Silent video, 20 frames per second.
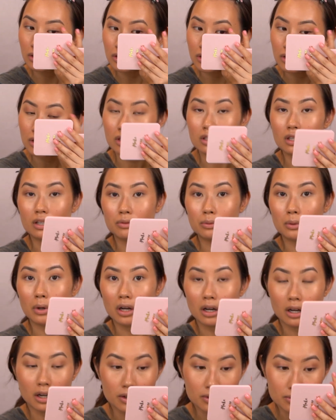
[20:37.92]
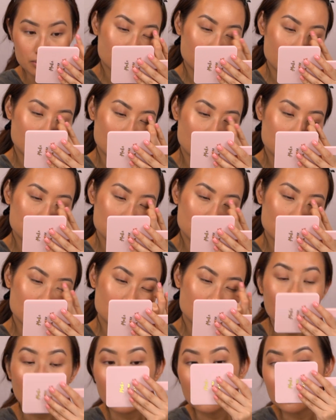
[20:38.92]
just FYI. Cream
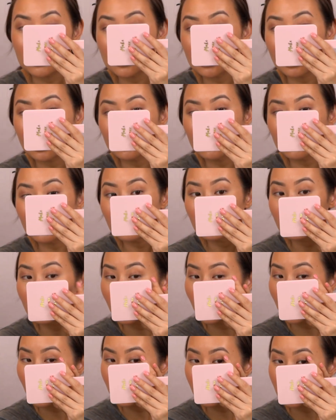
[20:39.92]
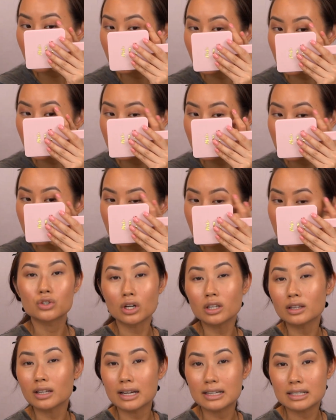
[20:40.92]
eyeshadow on the lids
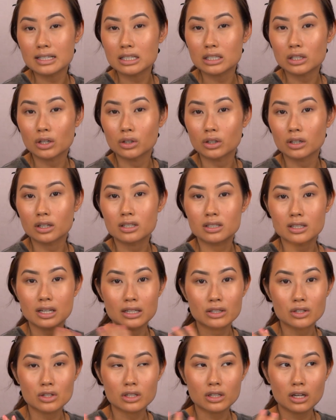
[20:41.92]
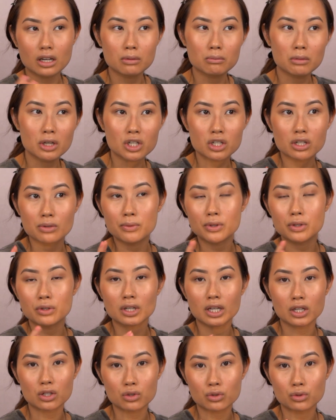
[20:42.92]
don't last as long because they just kind of mesh in with your
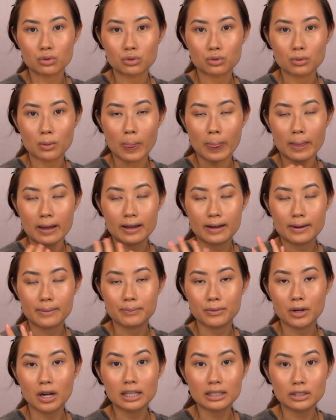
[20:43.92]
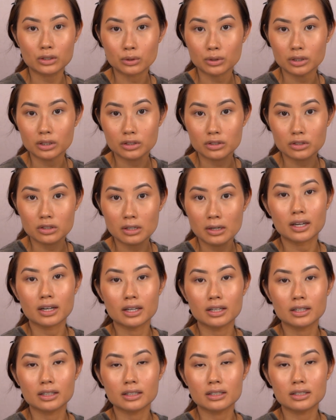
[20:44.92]
natural eyelid oils and
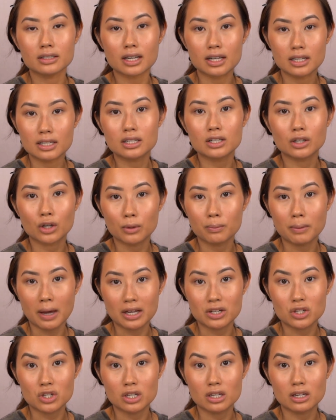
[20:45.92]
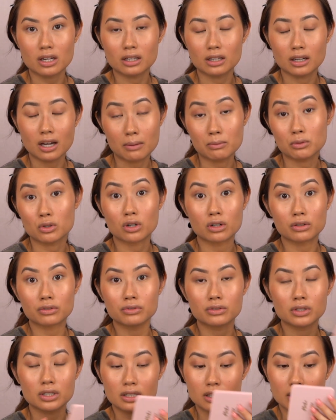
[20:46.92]
it tends to go patchy and it comes
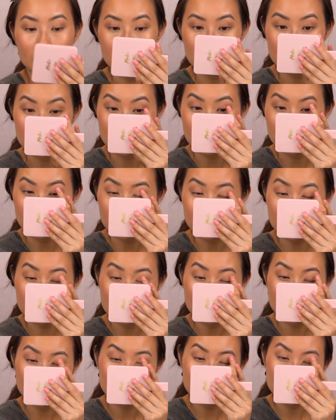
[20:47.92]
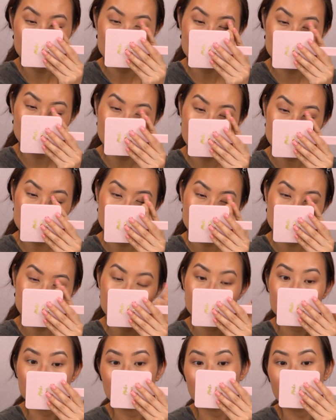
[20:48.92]
off. Doesn't last as long. So if you do that trick
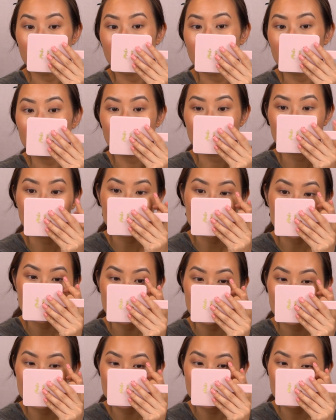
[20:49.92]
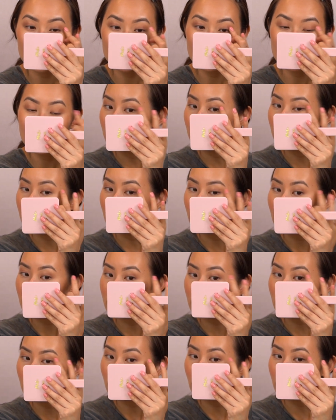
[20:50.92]
beforehand like I showed you, it will
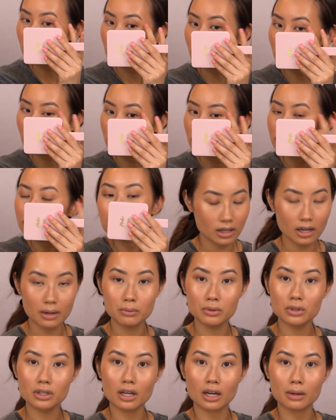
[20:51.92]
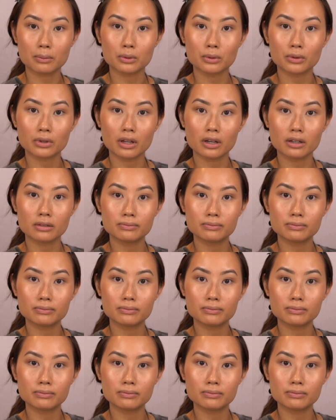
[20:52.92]
last a lot longer. Yeah, I'm pretty happy with that.